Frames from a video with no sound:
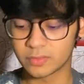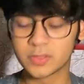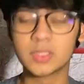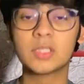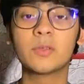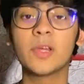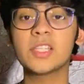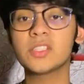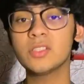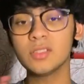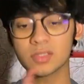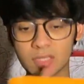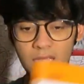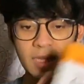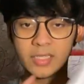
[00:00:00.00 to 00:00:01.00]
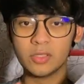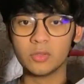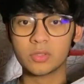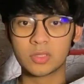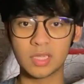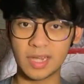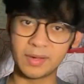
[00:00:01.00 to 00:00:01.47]
For questions, I
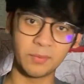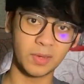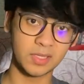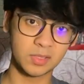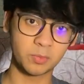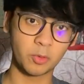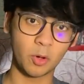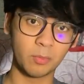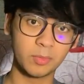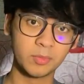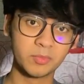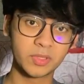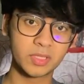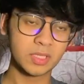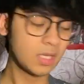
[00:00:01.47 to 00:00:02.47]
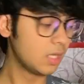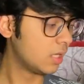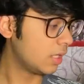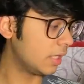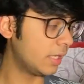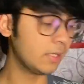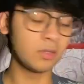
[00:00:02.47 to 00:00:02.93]
used advanced problems
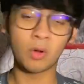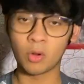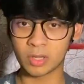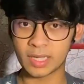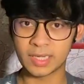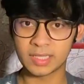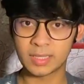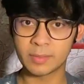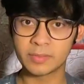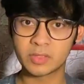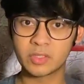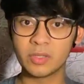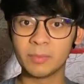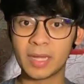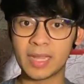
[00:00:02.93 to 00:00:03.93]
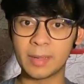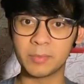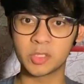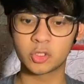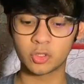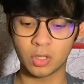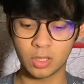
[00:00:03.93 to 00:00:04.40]
in organic chemistry by
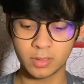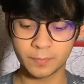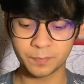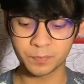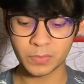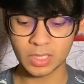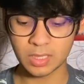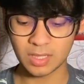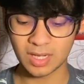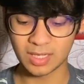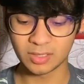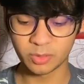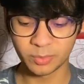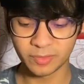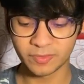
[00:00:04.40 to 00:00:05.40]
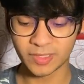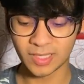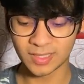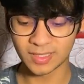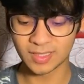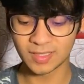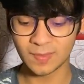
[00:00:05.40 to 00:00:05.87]
MS Chauhan. And to be
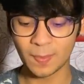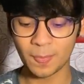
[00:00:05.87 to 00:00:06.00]
frank,